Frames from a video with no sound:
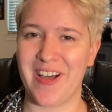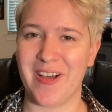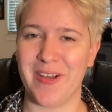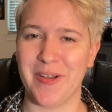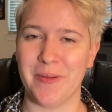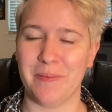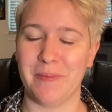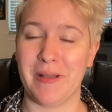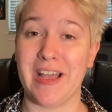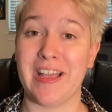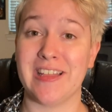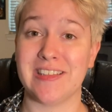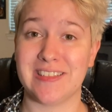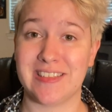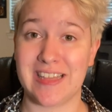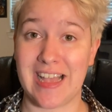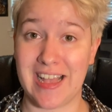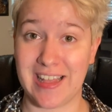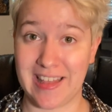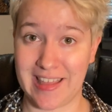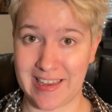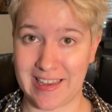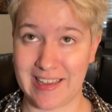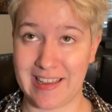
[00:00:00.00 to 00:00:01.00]
um, as
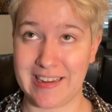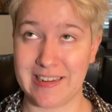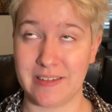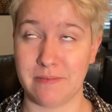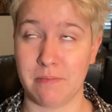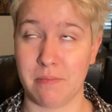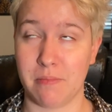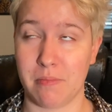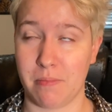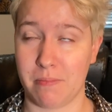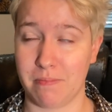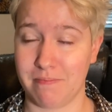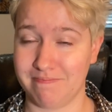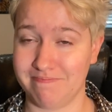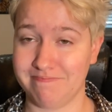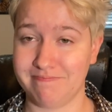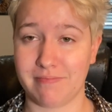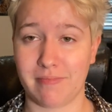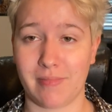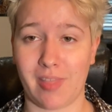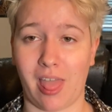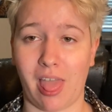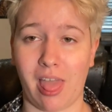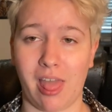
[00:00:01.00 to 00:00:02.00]
I uh, like I
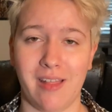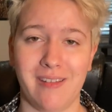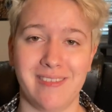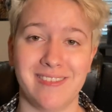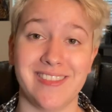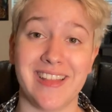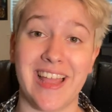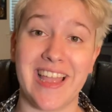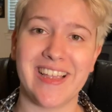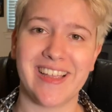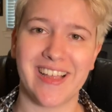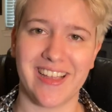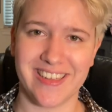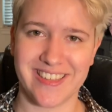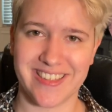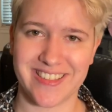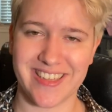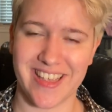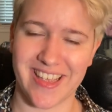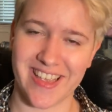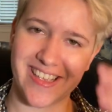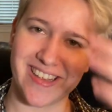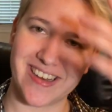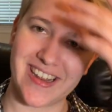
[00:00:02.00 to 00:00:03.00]
like I
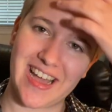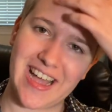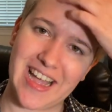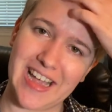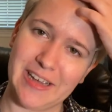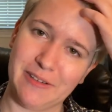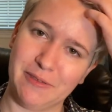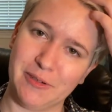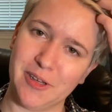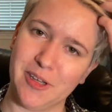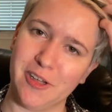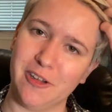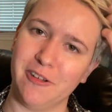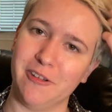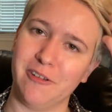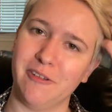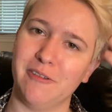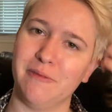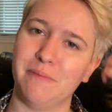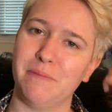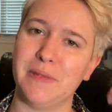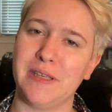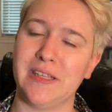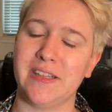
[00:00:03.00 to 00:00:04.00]
said, I
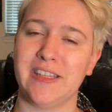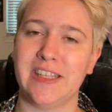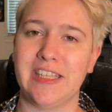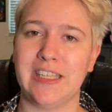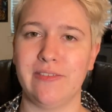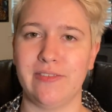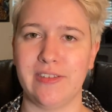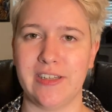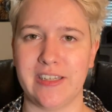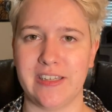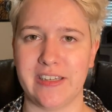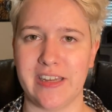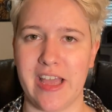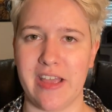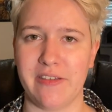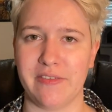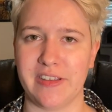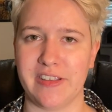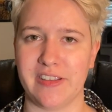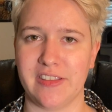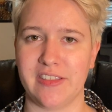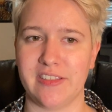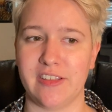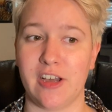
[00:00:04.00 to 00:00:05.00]
will be leaving
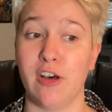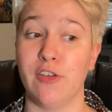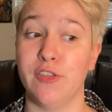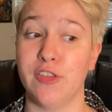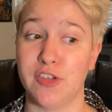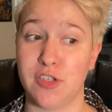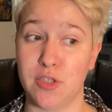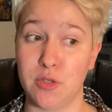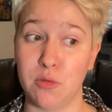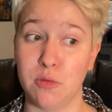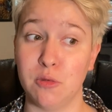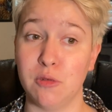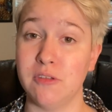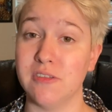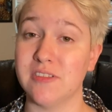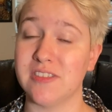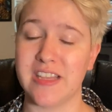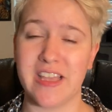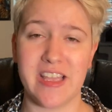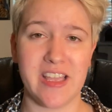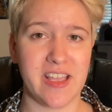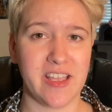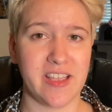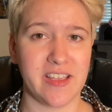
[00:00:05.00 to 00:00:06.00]
every all the
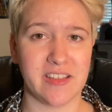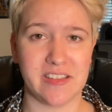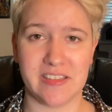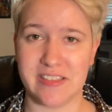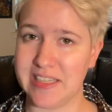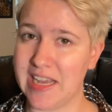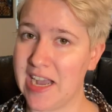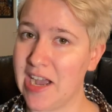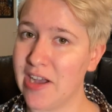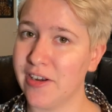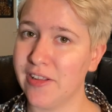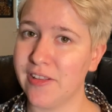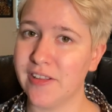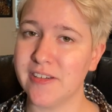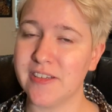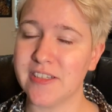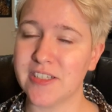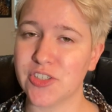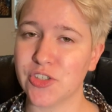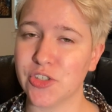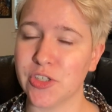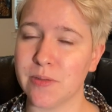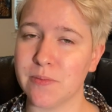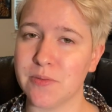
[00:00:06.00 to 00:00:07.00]
tools down in the
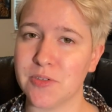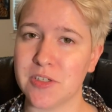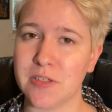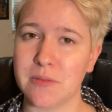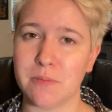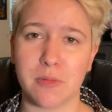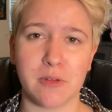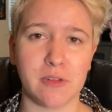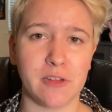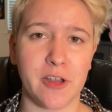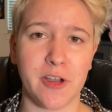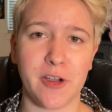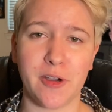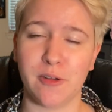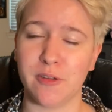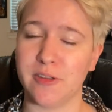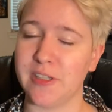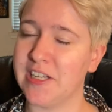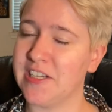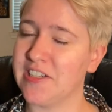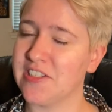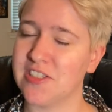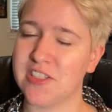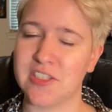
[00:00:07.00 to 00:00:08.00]
description below,
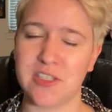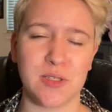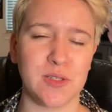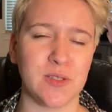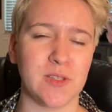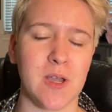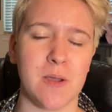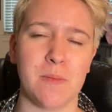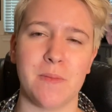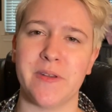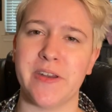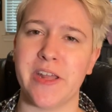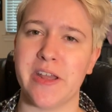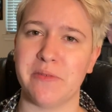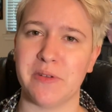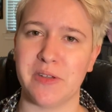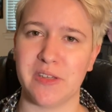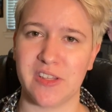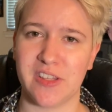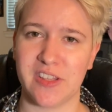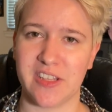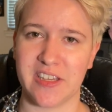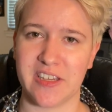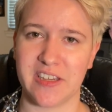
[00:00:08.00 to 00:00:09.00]
links to them and
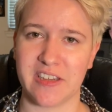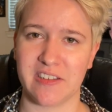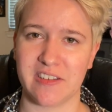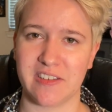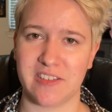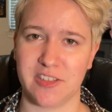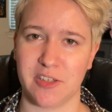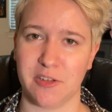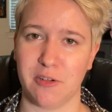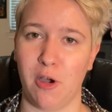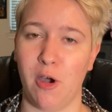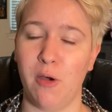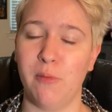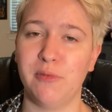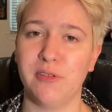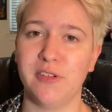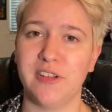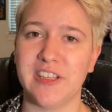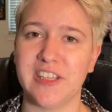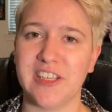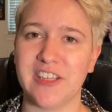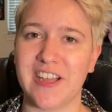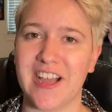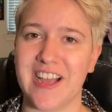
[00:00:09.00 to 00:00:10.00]
everything. So
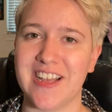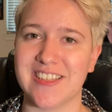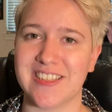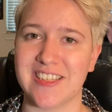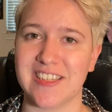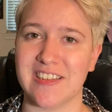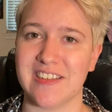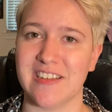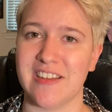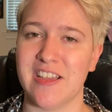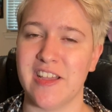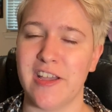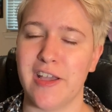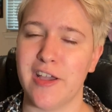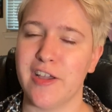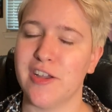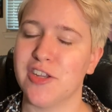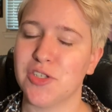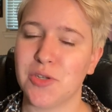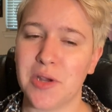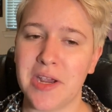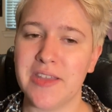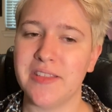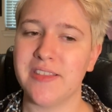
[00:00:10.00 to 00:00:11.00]
hopefully you guys can
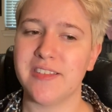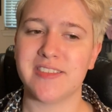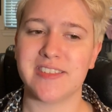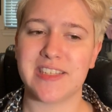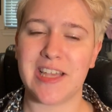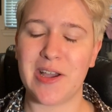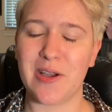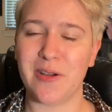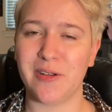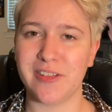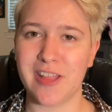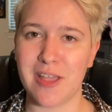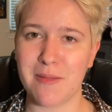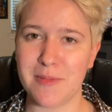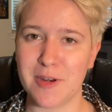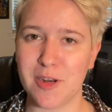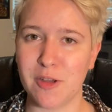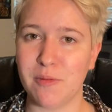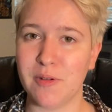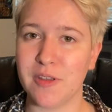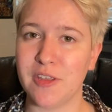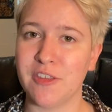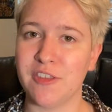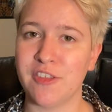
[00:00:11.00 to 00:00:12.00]
try this out. Let me
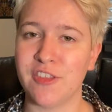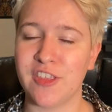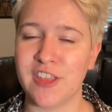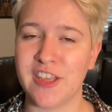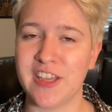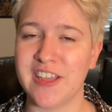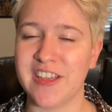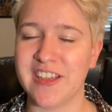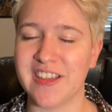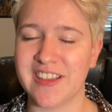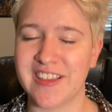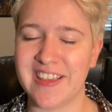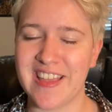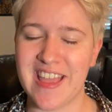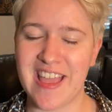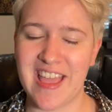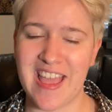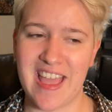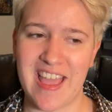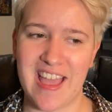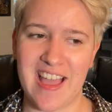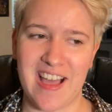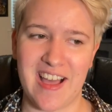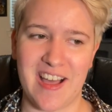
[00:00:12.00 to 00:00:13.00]
know what you think.
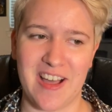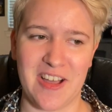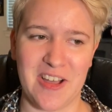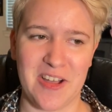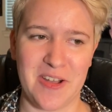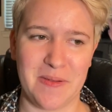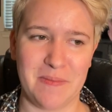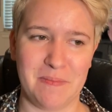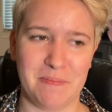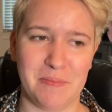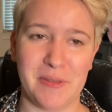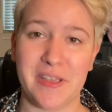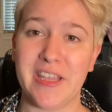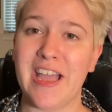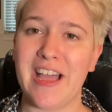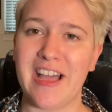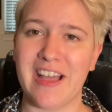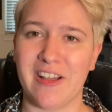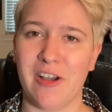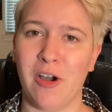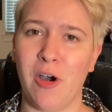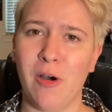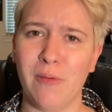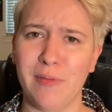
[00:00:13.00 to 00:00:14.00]
Um, but
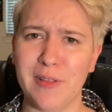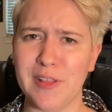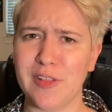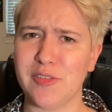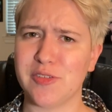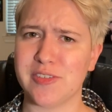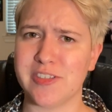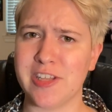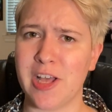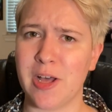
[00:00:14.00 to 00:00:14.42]
yeah, hopefully this was